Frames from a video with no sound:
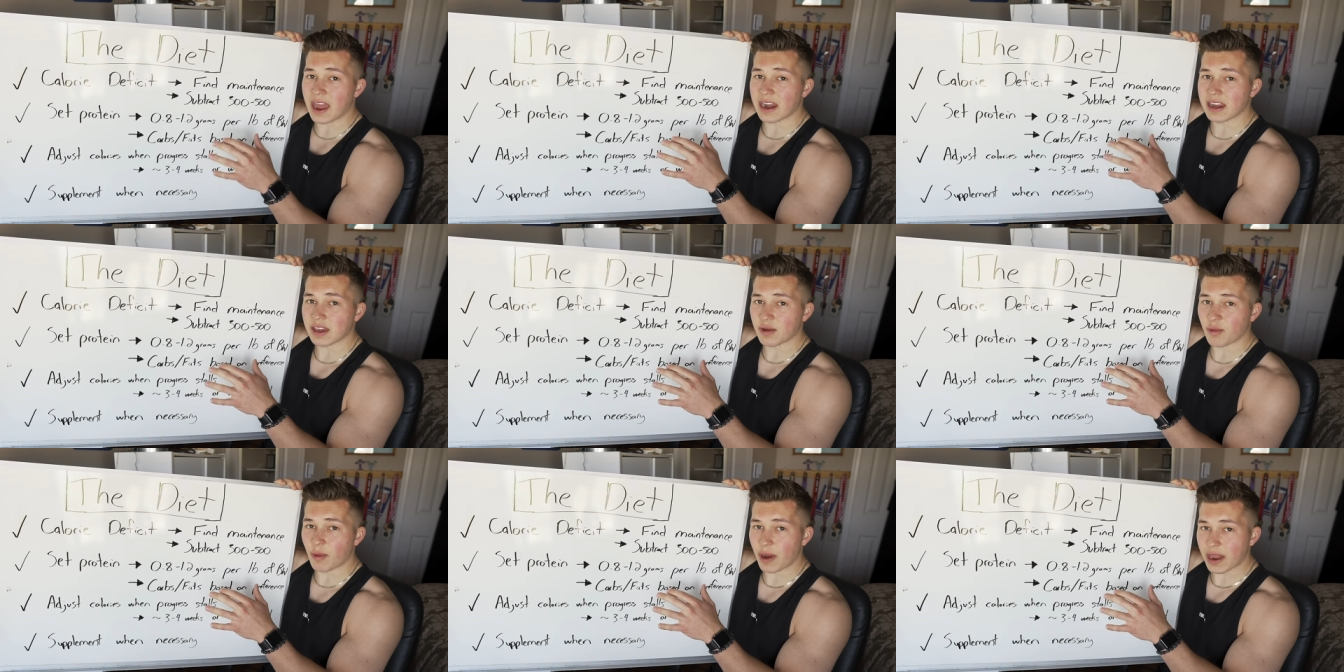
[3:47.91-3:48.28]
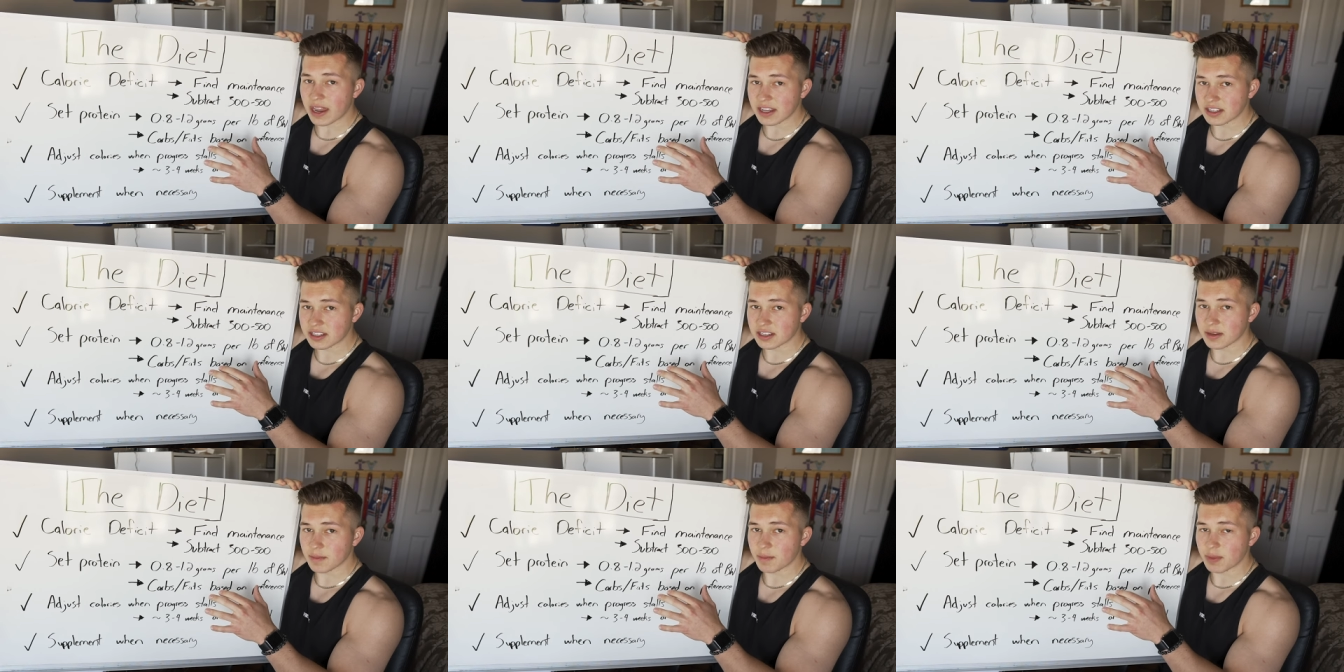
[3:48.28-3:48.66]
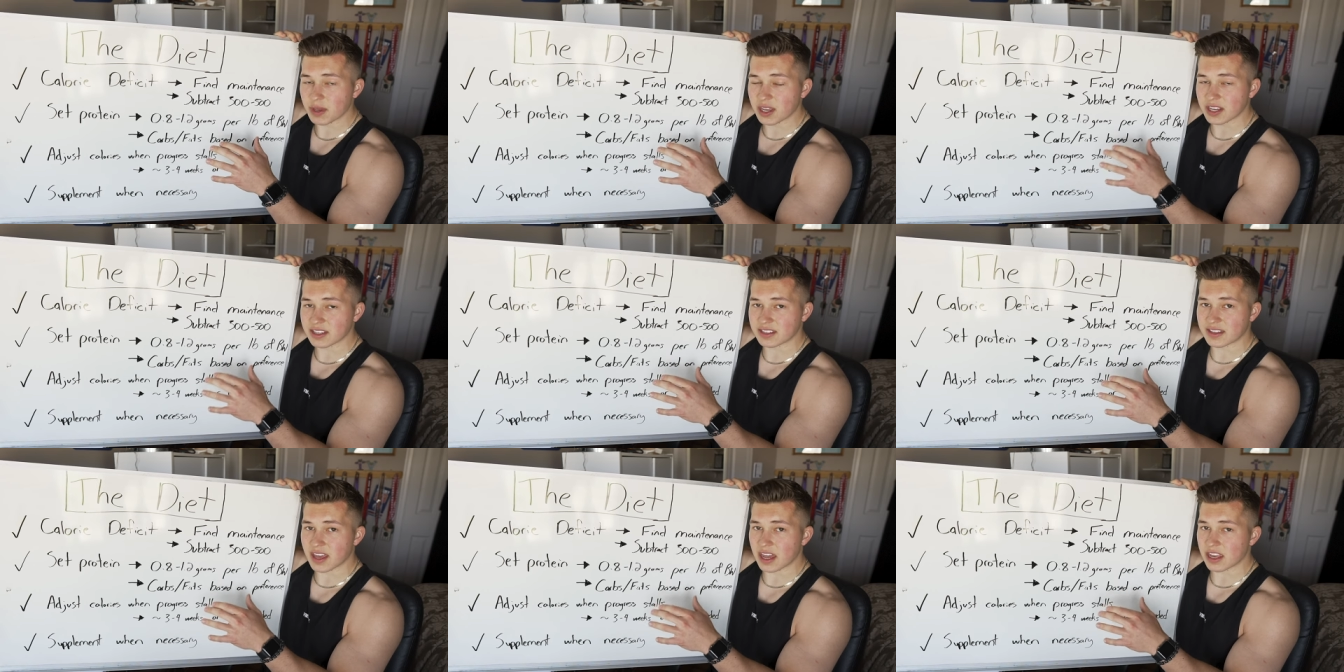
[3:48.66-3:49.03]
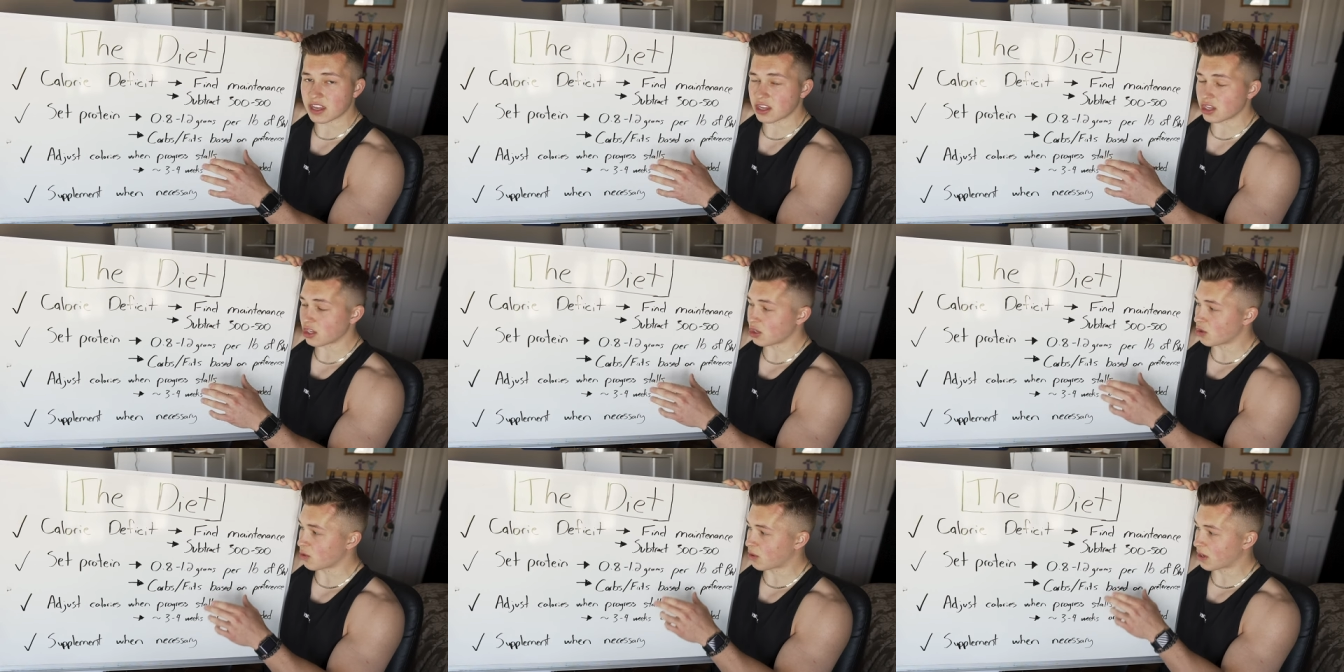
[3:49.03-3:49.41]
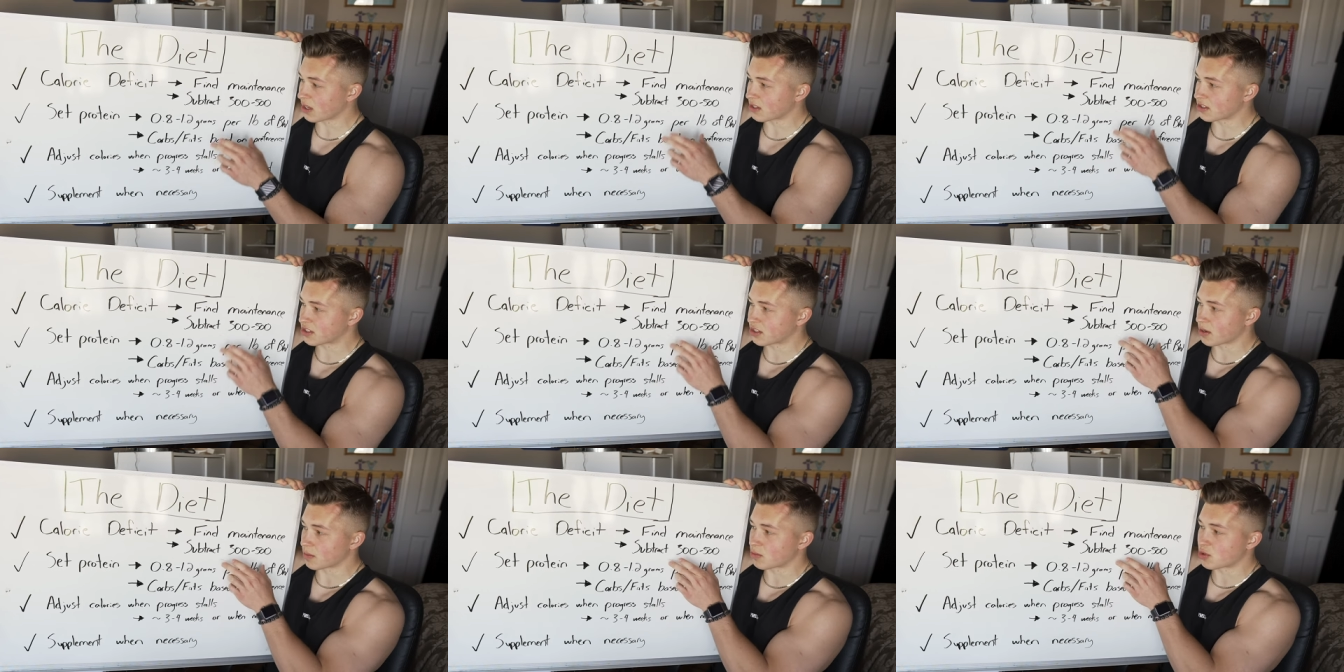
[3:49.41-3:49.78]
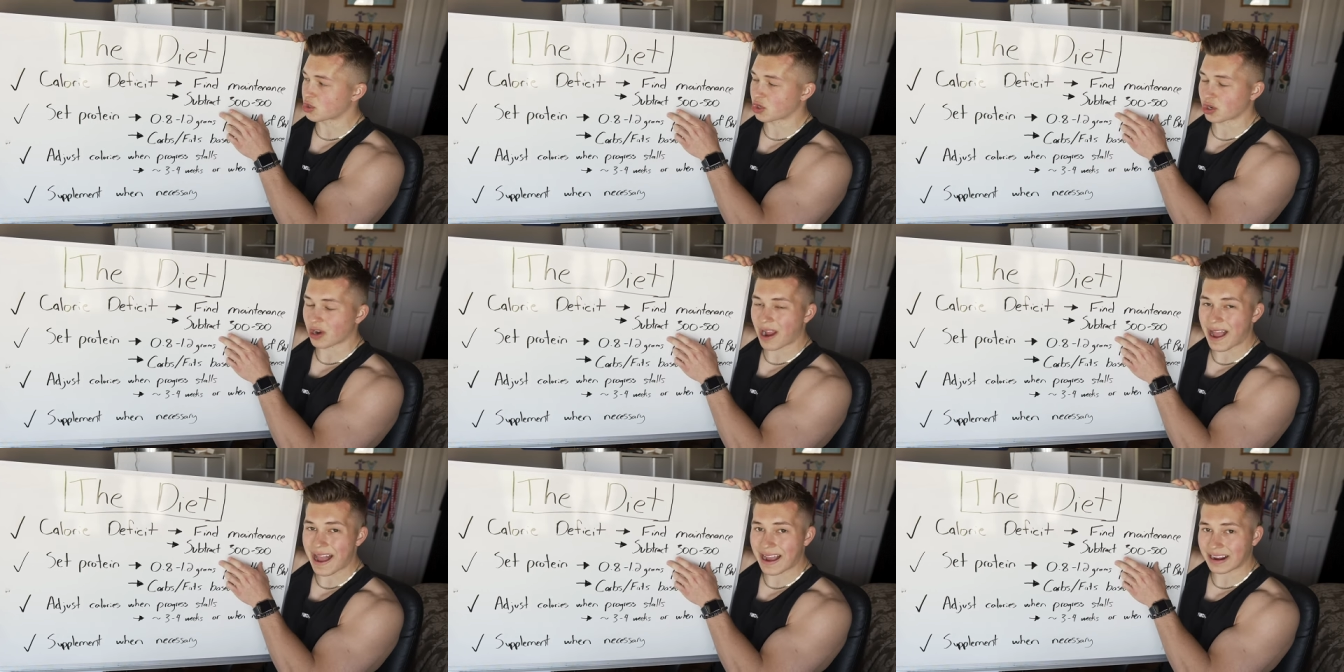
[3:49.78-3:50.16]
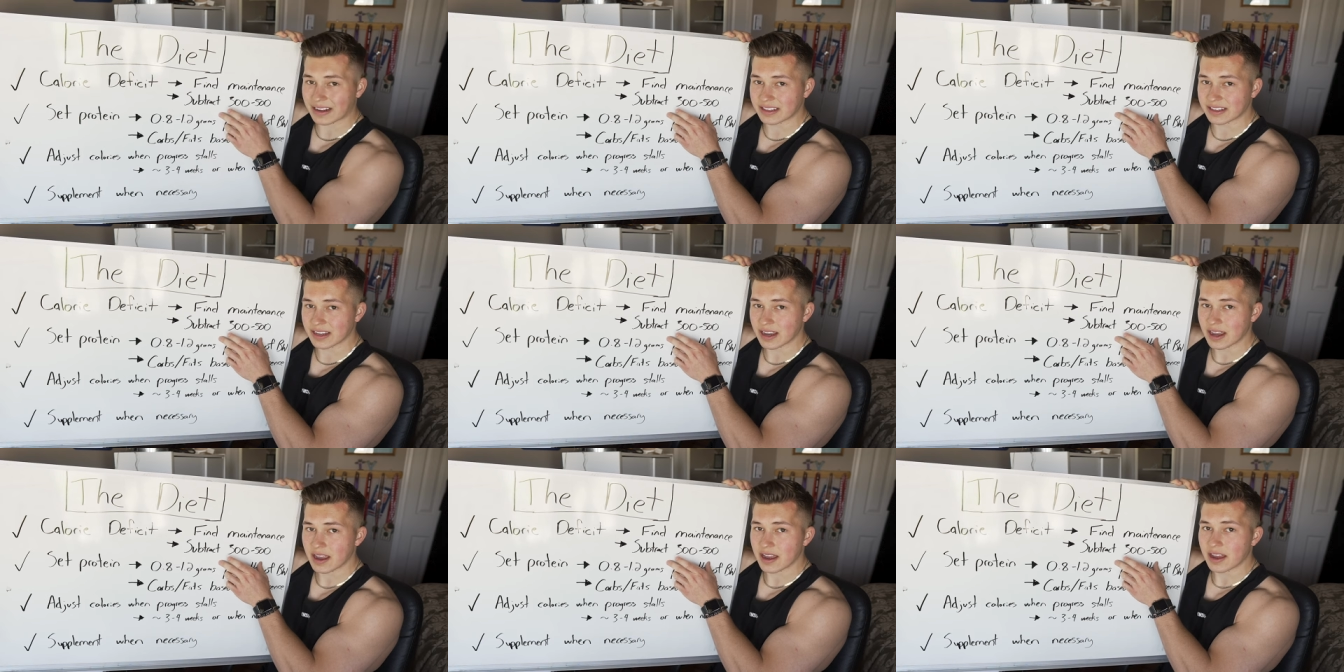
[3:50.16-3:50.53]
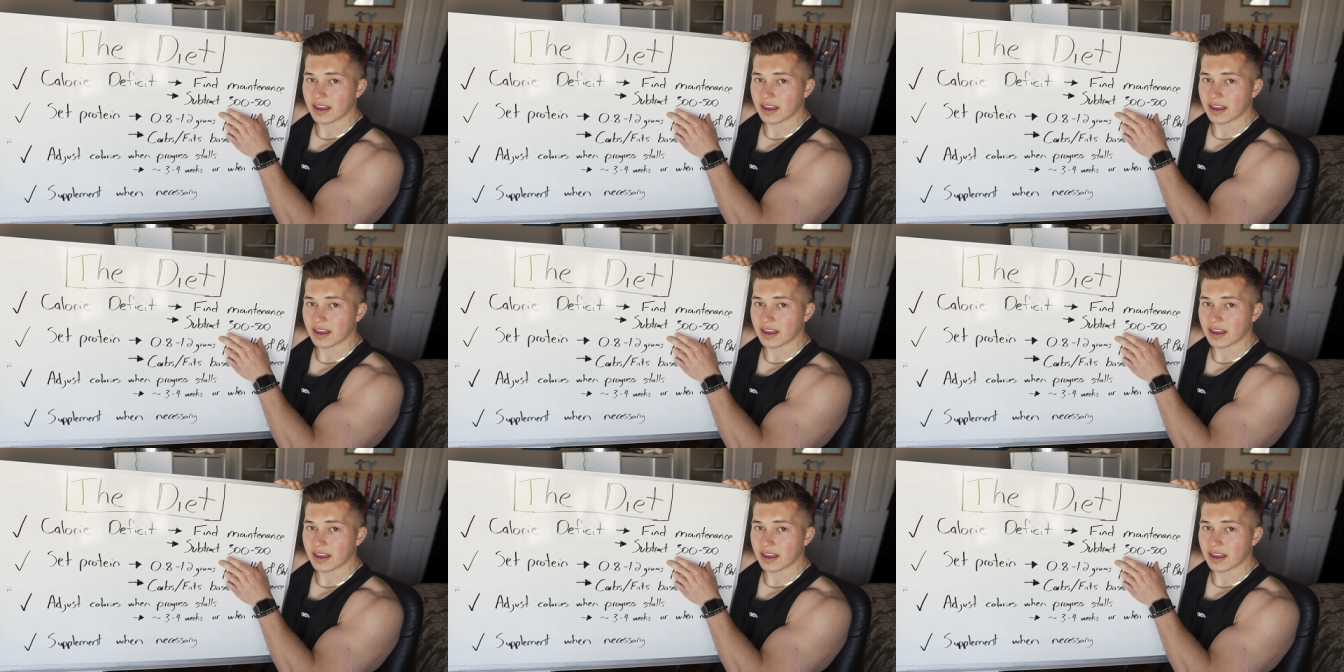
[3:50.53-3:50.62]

any weight because then you can subtract